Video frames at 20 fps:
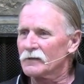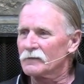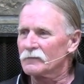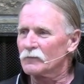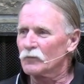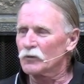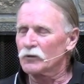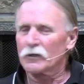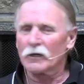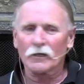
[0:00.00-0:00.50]

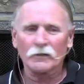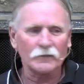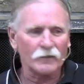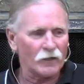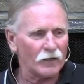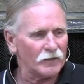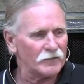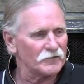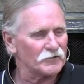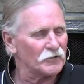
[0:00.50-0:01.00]
Where God
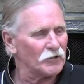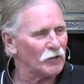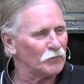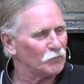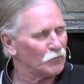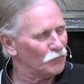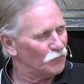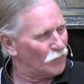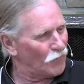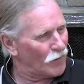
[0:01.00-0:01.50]
guides, God
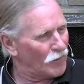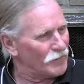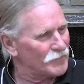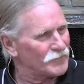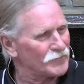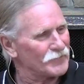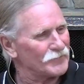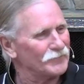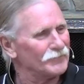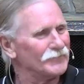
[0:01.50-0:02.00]

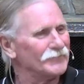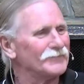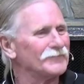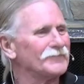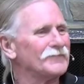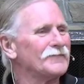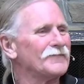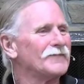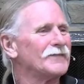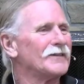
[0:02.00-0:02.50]
provides.
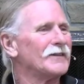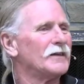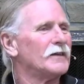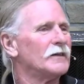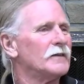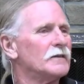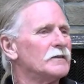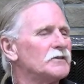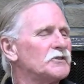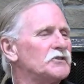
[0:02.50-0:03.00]

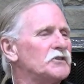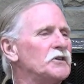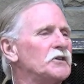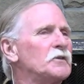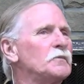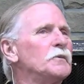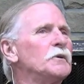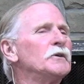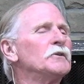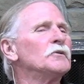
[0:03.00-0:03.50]

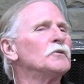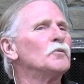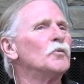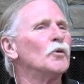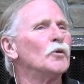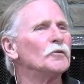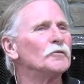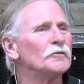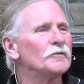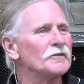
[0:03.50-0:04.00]
Seek me in the
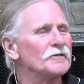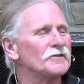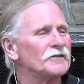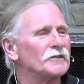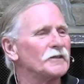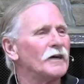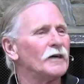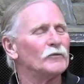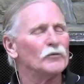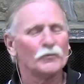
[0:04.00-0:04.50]
wilderness
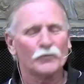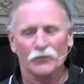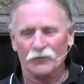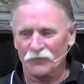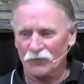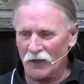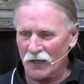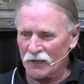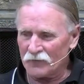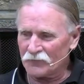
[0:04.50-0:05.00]
and I will
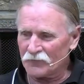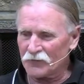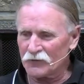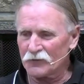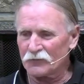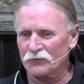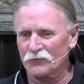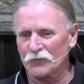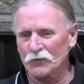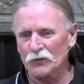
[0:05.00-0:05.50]
provide for
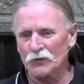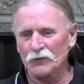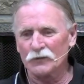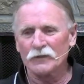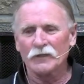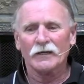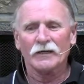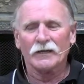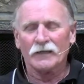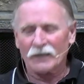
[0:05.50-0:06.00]
your
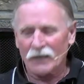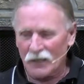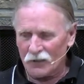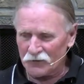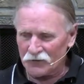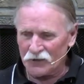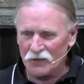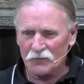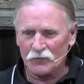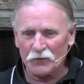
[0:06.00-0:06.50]
food. I'll
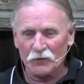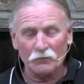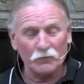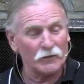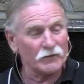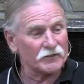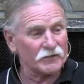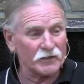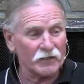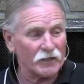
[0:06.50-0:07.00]
keep you. It
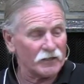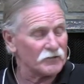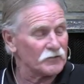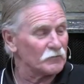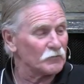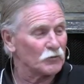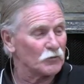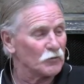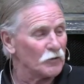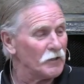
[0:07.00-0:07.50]
must have had
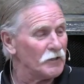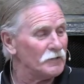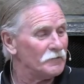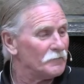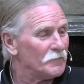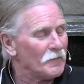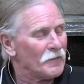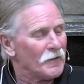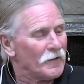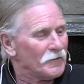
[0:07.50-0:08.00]
some great
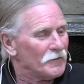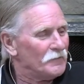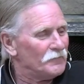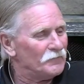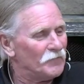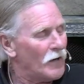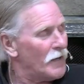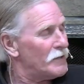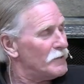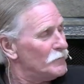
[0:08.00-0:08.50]

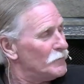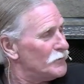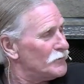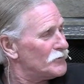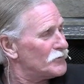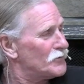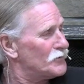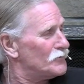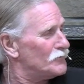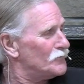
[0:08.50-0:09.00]

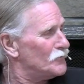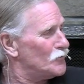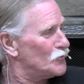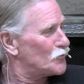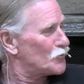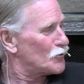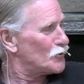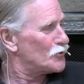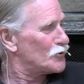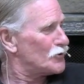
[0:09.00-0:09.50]
vitamins and
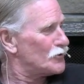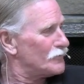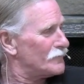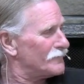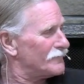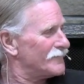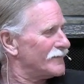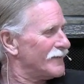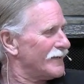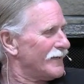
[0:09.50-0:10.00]

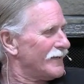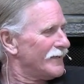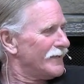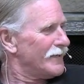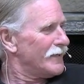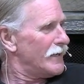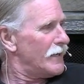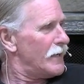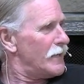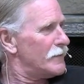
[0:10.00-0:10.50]
nutrition.
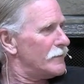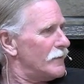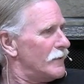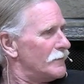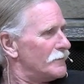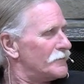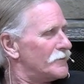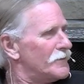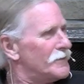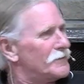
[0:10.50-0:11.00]
And
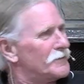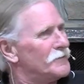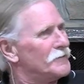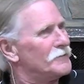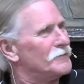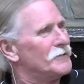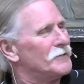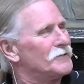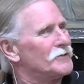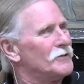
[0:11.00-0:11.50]
I think
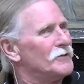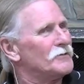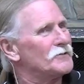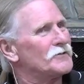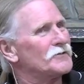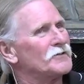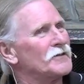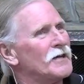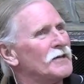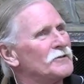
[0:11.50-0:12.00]
that it tells
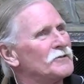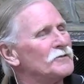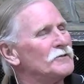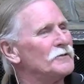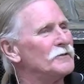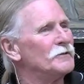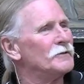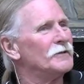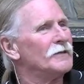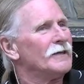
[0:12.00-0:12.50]
us actually
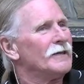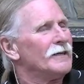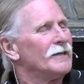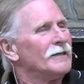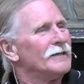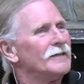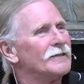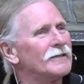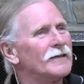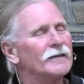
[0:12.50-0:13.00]
that it
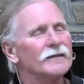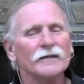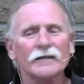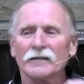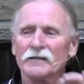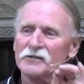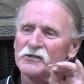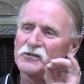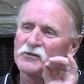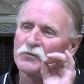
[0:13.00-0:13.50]
kind of
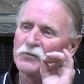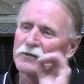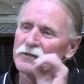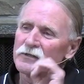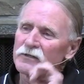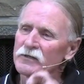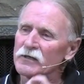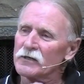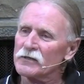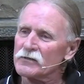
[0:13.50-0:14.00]
had a
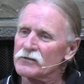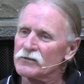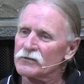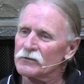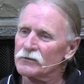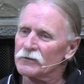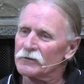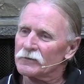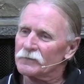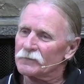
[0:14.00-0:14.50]
sweet taste
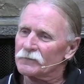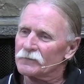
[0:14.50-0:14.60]
to it.